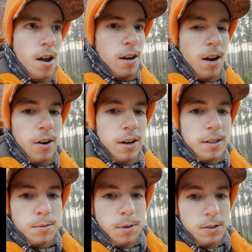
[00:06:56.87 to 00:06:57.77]
All right, it's
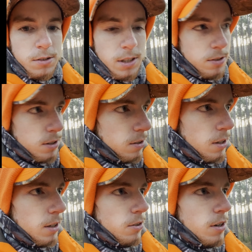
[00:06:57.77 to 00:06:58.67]
about 7
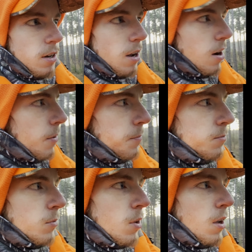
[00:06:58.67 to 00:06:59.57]
o'clock right now.
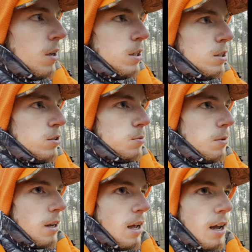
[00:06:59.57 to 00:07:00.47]
Just about a
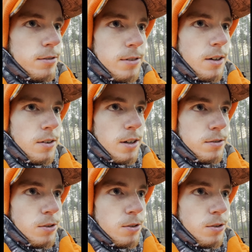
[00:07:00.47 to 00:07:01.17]
half hour after